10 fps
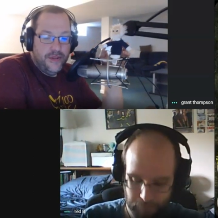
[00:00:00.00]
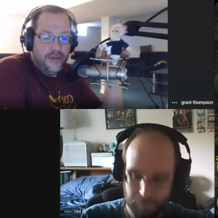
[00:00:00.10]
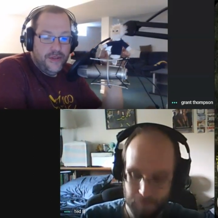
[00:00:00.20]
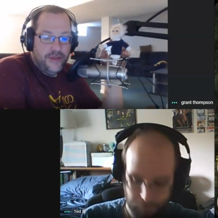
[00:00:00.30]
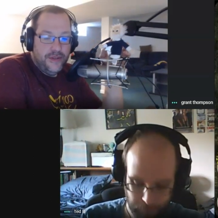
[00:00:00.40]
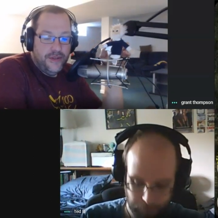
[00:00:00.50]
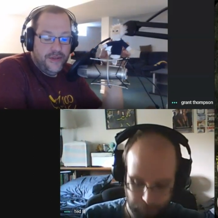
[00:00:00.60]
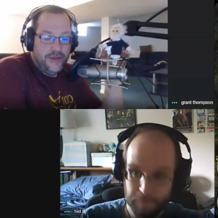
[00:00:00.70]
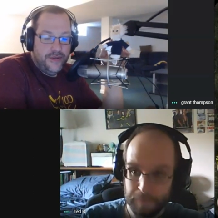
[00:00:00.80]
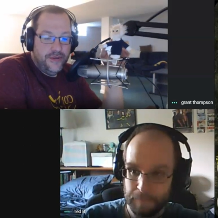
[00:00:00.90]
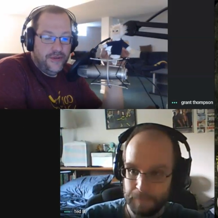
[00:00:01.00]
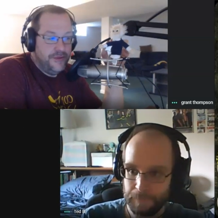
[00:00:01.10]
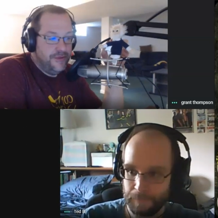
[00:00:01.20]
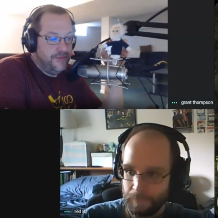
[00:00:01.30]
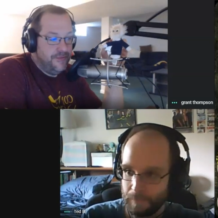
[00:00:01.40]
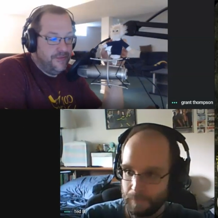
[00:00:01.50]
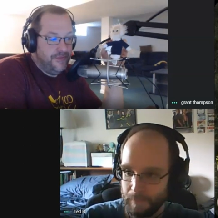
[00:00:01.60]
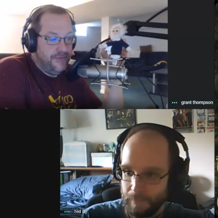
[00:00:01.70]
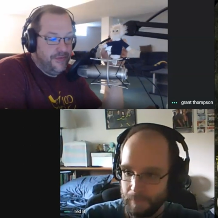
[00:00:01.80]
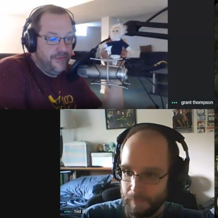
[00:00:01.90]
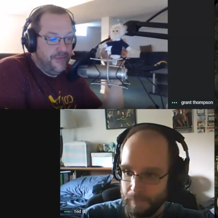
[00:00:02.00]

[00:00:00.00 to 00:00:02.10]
[no speech]